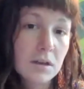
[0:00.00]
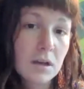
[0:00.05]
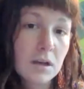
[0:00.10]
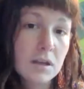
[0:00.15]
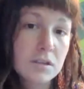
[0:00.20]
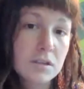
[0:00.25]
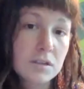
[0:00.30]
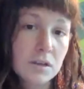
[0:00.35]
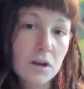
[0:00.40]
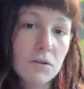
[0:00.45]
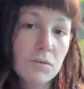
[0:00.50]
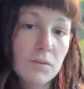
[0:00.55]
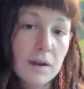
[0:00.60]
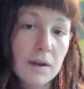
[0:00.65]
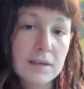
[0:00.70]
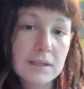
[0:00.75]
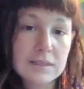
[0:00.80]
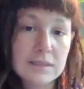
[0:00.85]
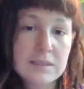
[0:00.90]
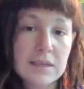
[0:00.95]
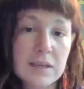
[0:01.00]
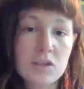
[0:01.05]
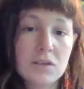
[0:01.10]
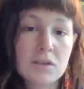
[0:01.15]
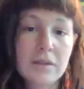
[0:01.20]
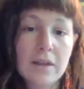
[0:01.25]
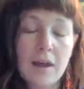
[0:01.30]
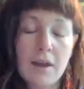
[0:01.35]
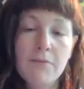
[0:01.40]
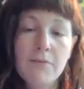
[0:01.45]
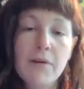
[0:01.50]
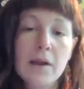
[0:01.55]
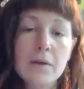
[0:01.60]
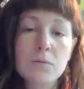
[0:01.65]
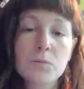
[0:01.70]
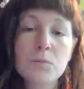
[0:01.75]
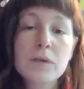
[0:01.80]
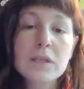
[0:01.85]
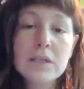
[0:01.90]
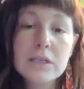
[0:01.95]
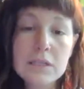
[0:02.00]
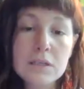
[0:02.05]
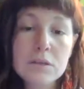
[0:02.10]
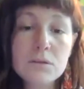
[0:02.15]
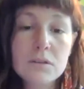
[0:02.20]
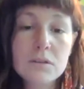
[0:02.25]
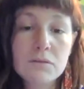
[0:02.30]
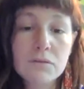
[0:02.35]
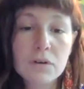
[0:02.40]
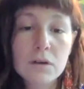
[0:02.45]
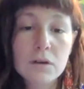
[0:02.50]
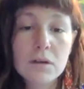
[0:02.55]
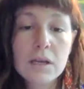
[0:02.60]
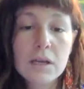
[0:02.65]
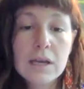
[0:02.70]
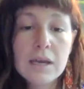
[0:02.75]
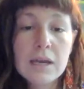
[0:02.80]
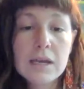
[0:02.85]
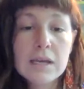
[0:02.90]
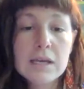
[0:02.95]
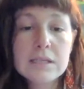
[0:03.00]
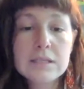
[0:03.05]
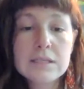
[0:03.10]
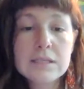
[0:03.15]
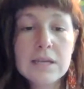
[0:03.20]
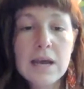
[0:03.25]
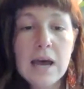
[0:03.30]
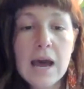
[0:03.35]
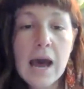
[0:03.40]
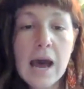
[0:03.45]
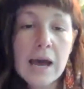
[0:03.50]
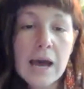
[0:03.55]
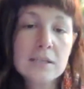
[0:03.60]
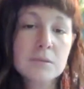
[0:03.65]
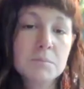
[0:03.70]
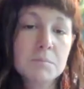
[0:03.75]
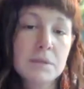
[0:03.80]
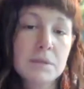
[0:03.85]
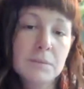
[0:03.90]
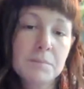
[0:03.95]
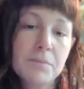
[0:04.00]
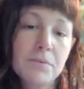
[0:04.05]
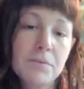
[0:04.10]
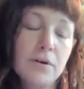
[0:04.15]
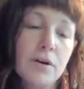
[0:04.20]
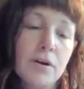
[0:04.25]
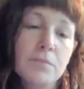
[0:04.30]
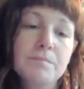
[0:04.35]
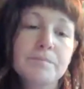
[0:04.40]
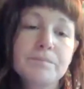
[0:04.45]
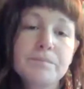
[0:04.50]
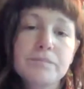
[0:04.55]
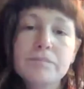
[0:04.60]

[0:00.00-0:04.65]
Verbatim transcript: a songwriting session that I find really useful is to ask people